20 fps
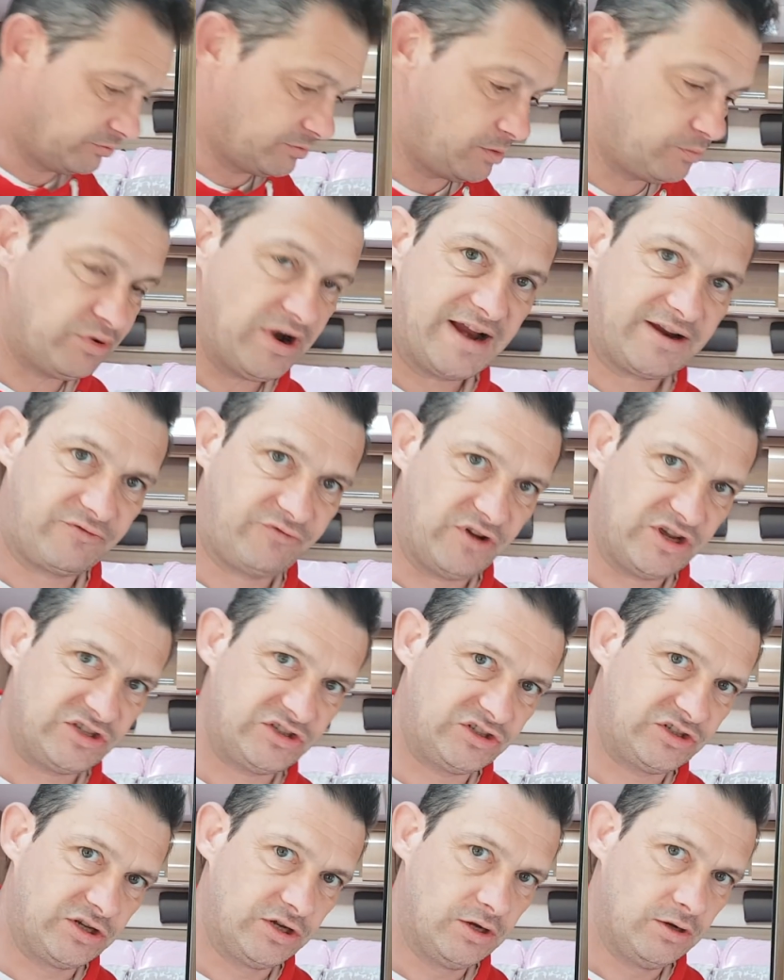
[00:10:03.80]
my
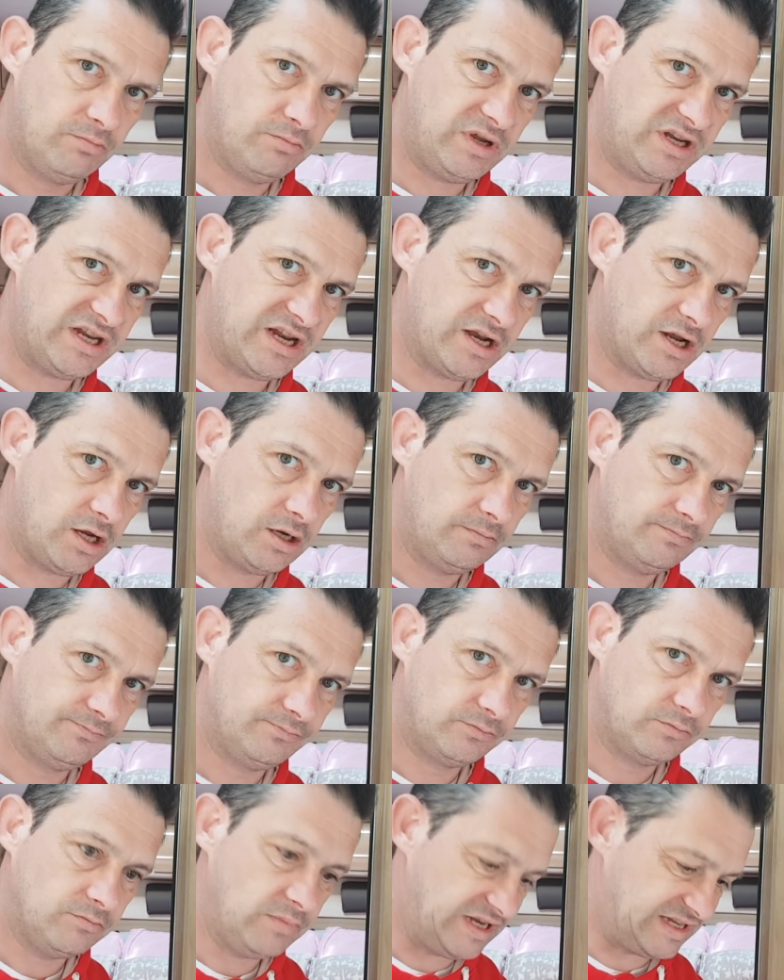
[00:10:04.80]
breakfast, my dinner,
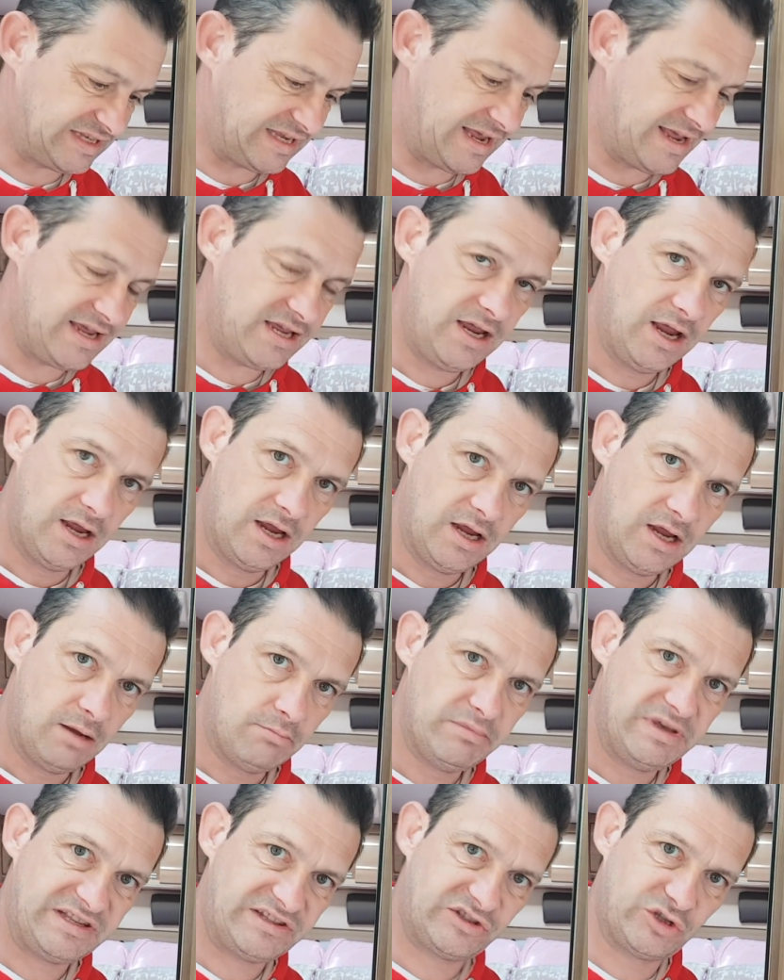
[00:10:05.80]
my tea,
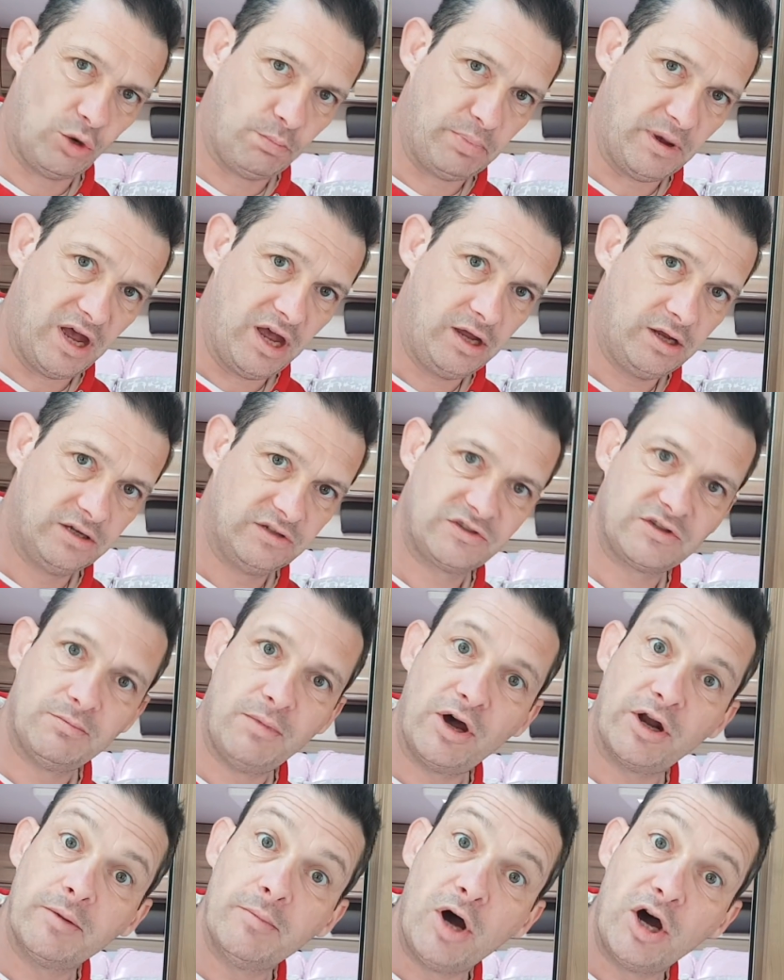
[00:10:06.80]
my supper,
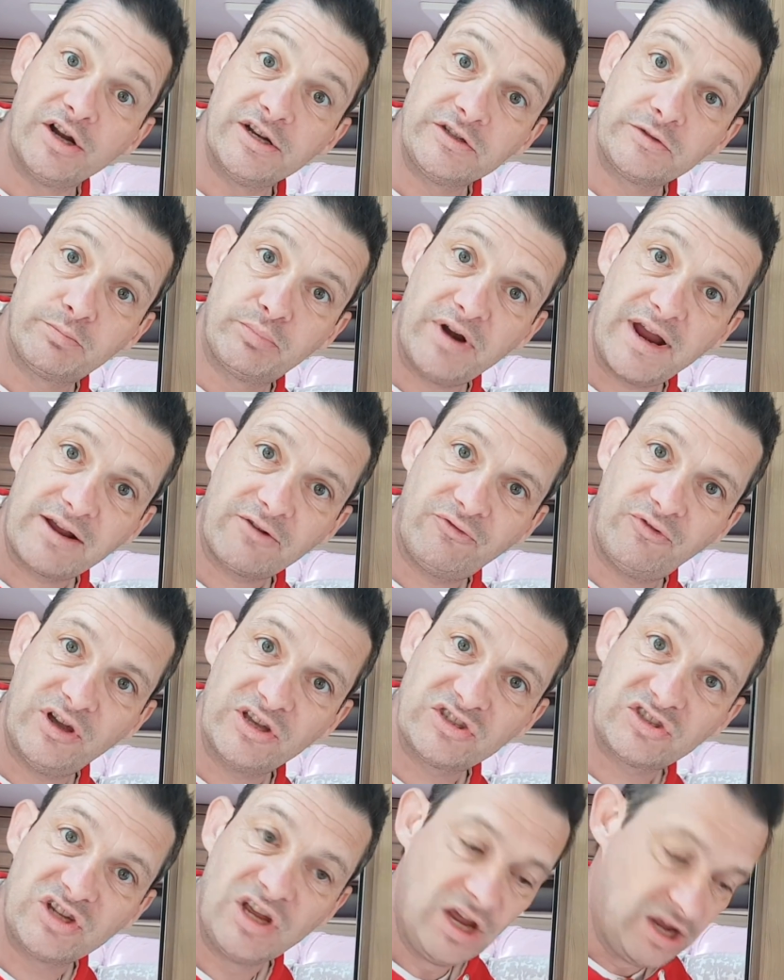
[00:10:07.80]
tomorrow morning's
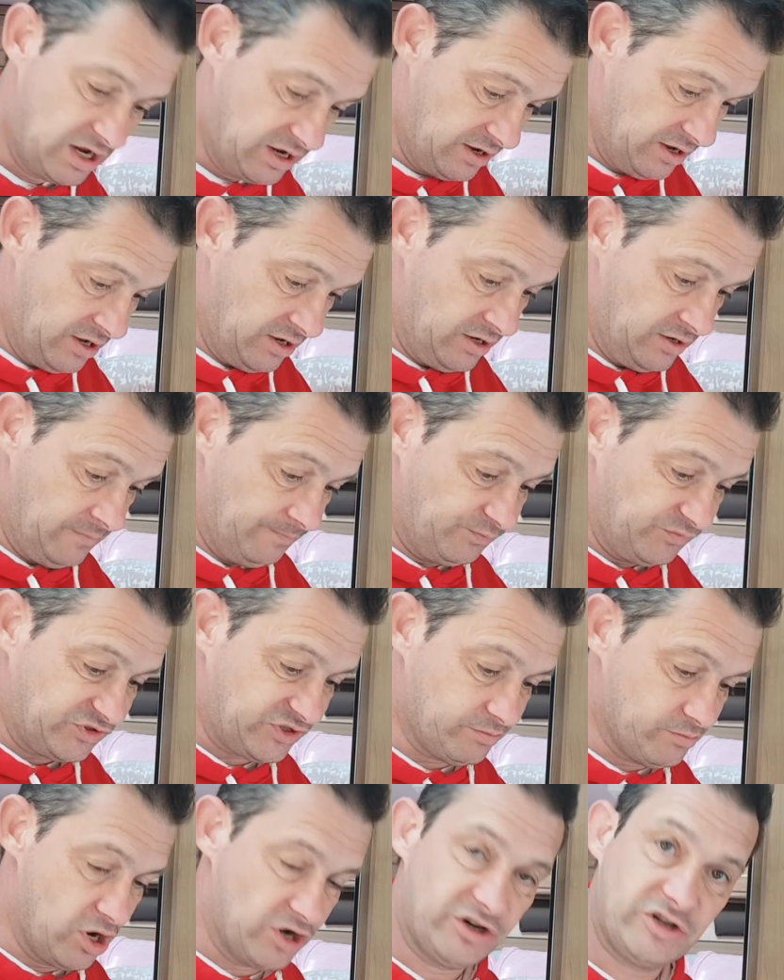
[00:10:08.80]
breakfast,
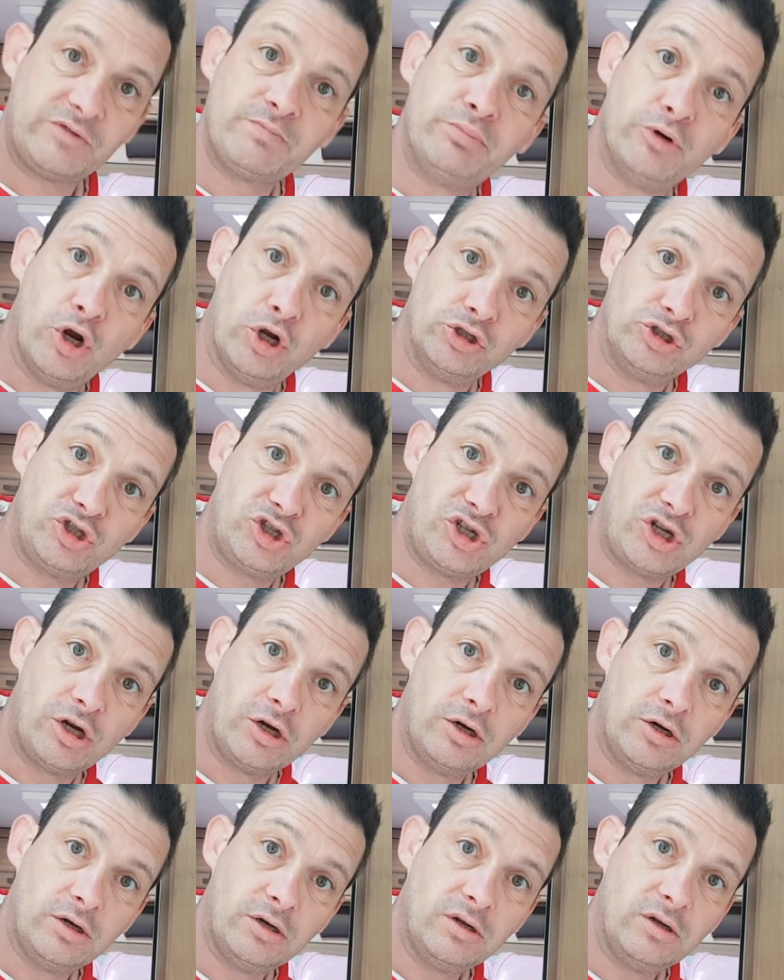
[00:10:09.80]
tomorrow's brunch,
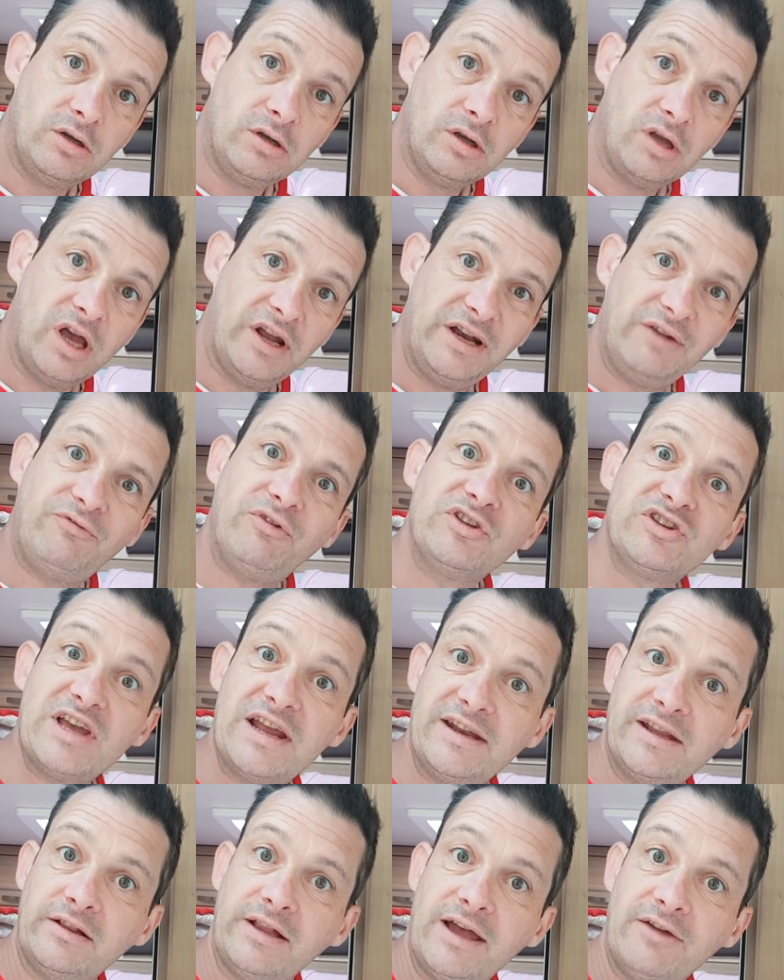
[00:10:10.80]
and if there's
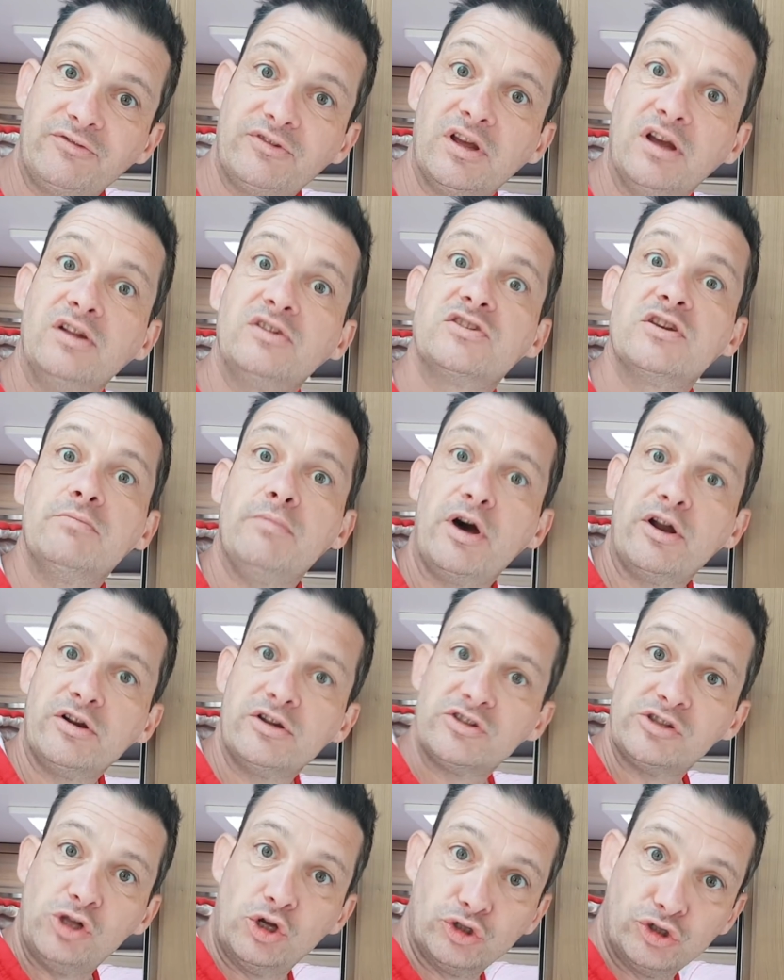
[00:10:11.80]
any left,
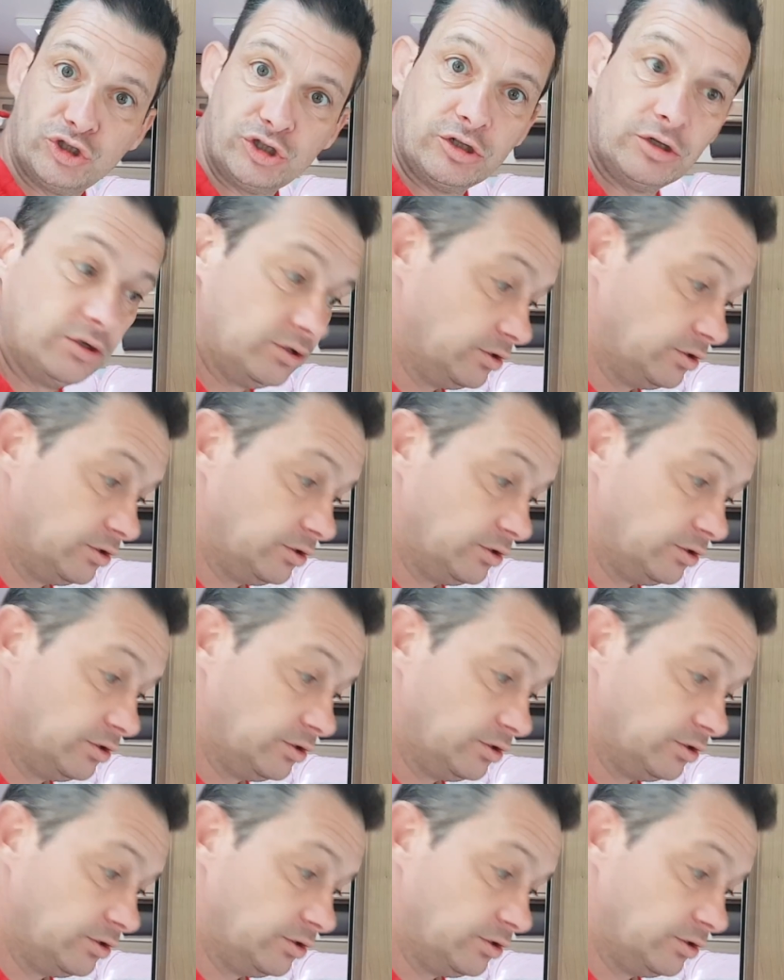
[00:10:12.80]
tomorrow's lunch.